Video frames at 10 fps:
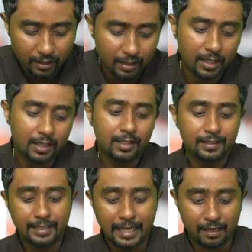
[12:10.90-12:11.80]
done
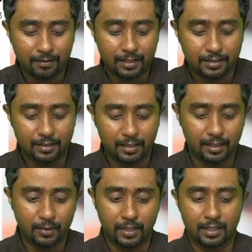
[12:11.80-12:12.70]
the calculation
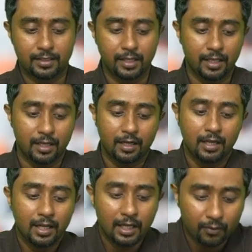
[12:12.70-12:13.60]
here. You can see here,
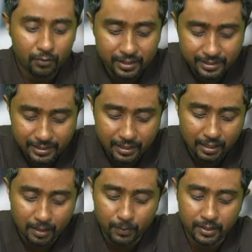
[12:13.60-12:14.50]
first year
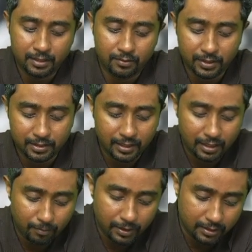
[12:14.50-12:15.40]
depreciation. First
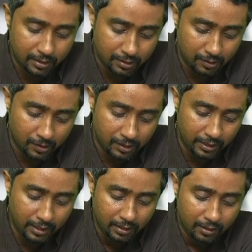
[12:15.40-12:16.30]
year means it is not
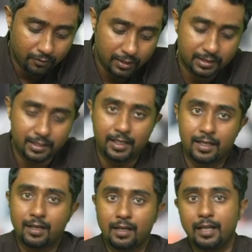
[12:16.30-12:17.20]
the first
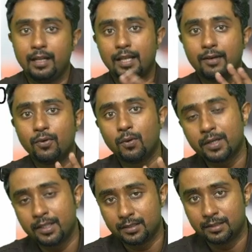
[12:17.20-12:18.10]
year in that 4
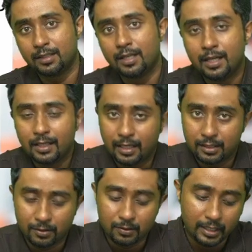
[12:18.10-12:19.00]
years. That is
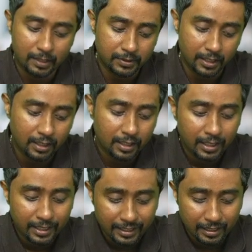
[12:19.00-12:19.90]
not what I am saying.
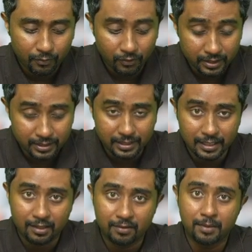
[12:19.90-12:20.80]
Here, first
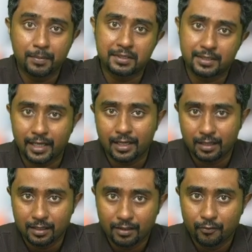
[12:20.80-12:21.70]
year of the
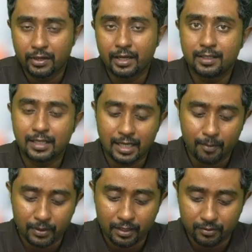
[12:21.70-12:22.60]
mistake. When is that
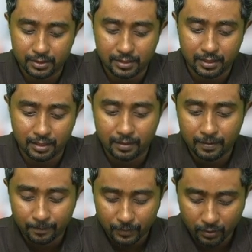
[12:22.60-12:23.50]
happening? First year.
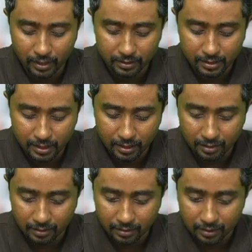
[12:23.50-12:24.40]
You can see
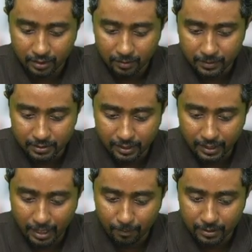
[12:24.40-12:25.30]
here, mistake
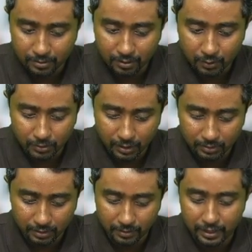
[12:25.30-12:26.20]
happens on
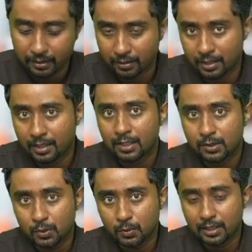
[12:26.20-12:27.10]
2021.
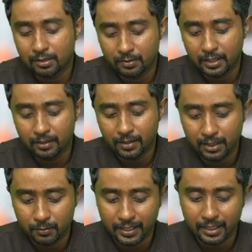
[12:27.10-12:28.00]
So 2021,
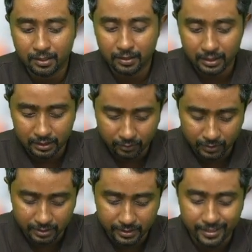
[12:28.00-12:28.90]
20 is the
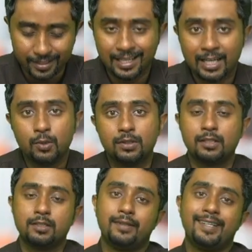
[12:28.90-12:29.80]
first year,
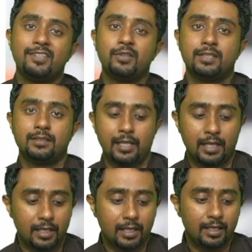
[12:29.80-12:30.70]
2022 is the
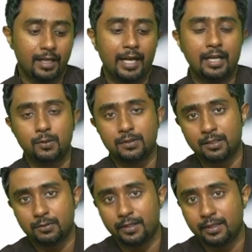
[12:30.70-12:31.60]
second year, and
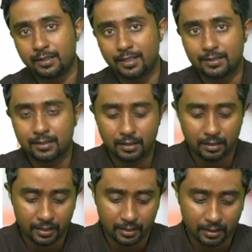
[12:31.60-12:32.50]
2023 is the
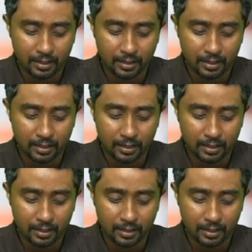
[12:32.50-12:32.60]
third year.